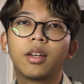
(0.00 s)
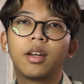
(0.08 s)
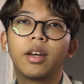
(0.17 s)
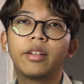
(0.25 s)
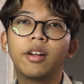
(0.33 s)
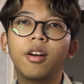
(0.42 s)

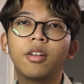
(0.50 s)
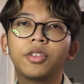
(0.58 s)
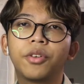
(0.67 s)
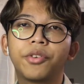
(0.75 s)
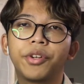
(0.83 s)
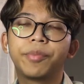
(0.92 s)
There are also
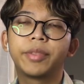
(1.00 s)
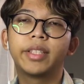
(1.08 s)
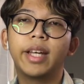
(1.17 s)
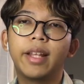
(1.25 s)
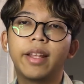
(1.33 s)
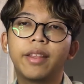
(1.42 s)
groups
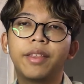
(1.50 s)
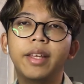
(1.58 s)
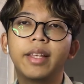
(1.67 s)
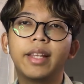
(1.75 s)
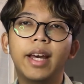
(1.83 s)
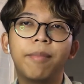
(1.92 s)
that
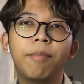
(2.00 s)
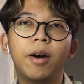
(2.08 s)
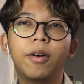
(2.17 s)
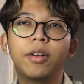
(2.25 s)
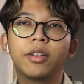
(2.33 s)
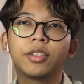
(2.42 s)
think that
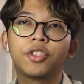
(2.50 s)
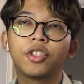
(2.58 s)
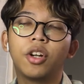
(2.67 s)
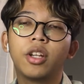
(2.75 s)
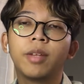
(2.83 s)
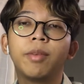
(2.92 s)
PAUD should
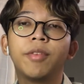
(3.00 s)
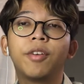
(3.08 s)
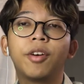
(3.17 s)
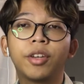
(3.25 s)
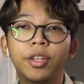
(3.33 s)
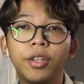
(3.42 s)
only be
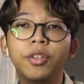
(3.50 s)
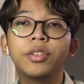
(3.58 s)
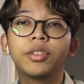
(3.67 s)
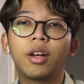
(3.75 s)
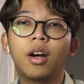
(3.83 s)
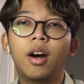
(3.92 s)

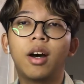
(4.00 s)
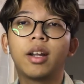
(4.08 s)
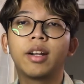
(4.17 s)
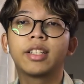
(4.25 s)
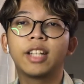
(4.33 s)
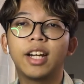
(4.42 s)
focused
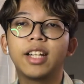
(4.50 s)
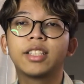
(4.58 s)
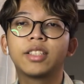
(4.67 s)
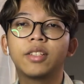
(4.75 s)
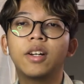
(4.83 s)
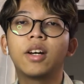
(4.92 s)
on
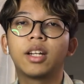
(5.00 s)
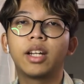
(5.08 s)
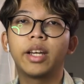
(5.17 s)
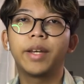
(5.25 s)
calistung only.